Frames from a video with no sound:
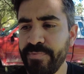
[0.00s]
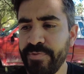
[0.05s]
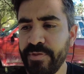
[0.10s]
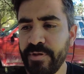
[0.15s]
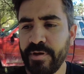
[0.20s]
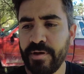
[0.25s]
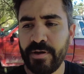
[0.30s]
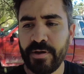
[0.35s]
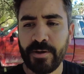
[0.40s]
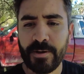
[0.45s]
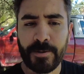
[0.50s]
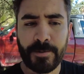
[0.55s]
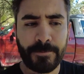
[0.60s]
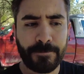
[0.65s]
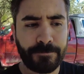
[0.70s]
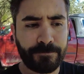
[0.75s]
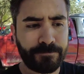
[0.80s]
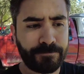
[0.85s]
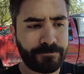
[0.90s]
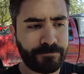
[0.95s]
The
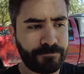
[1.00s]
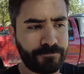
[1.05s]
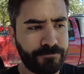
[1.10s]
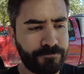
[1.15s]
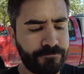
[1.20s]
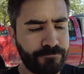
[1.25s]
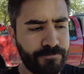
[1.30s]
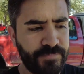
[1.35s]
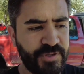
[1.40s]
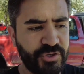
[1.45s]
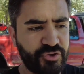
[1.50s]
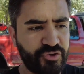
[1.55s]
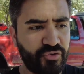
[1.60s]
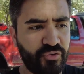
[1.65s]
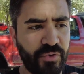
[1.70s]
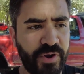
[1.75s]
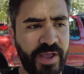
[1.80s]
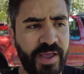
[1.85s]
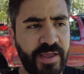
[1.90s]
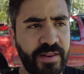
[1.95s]

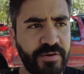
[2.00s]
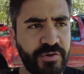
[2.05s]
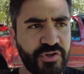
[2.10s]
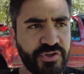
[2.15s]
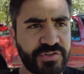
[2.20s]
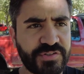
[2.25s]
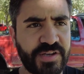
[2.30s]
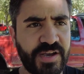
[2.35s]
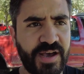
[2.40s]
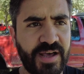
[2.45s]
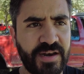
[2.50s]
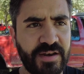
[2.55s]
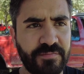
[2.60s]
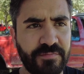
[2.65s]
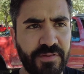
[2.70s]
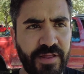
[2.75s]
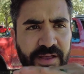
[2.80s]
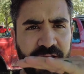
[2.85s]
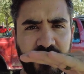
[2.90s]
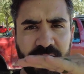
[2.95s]
tread just kind of
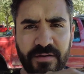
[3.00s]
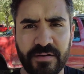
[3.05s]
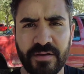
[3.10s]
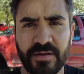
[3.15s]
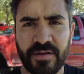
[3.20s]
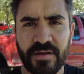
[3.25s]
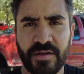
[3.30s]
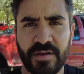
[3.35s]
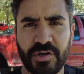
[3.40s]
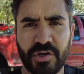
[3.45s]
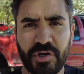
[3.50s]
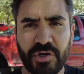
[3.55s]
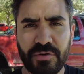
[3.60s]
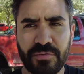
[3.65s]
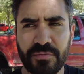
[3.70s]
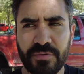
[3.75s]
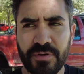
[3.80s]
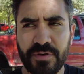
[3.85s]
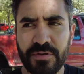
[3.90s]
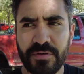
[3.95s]
like,
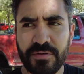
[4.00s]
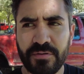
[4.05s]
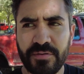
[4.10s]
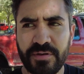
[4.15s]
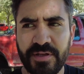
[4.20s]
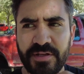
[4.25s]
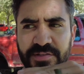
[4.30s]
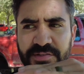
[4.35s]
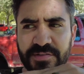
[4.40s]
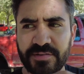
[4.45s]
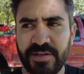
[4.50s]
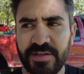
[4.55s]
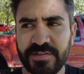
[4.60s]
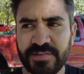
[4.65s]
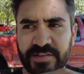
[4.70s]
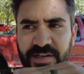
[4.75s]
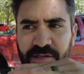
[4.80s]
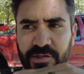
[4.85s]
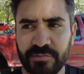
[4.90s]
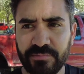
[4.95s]
it's
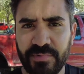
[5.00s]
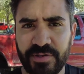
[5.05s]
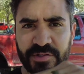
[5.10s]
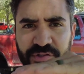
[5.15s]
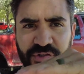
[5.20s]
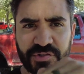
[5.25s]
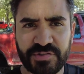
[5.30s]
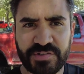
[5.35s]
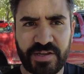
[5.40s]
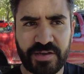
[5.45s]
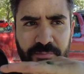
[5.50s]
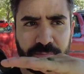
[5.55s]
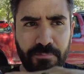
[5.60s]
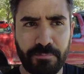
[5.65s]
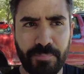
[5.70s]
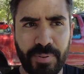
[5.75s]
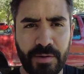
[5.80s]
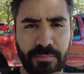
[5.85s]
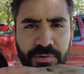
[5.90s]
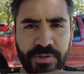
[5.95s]
just
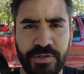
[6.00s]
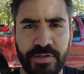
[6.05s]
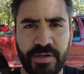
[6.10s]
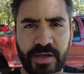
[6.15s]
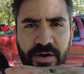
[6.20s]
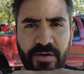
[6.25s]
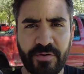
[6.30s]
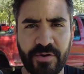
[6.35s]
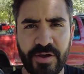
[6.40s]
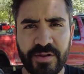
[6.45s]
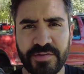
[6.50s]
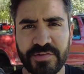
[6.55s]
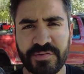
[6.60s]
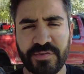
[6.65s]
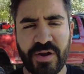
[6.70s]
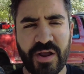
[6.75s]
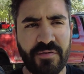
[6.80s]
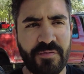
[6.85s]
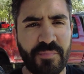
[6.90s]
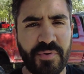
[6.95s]
like bubbly. I don't know how to
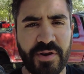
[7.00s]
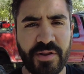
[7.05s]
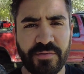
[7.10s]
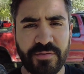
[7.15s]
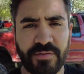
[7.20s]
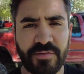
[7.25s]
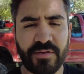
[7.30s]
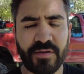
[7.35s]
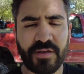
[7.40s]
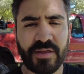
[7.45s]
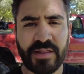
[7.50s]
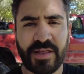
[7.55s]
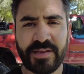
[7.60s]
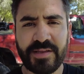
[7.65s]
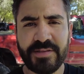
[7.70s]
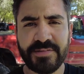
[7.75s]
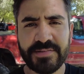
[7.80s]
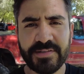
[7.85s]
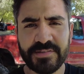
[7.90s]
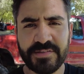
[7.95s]
describe it, but like
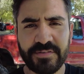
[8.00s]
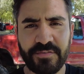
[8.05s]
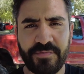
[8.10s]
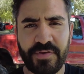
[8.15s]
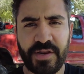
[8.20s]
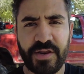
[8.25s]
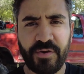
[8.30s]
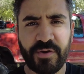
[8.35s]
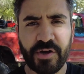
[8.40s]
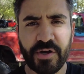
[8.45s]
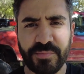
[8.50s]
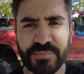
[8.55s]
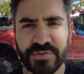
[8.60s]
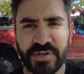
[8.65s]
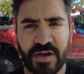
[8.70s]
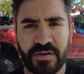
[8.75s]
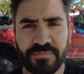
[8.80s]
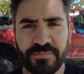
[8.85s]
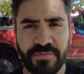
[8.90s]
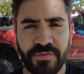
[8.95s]
he says in the video, it comes
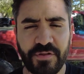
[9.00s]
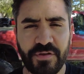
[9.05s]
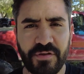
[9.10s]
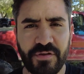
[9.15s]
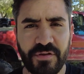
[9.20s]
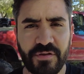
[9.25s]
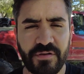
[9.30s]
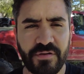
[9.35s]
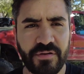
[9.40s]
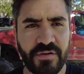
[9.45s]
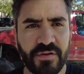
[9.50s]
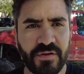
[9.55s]
off the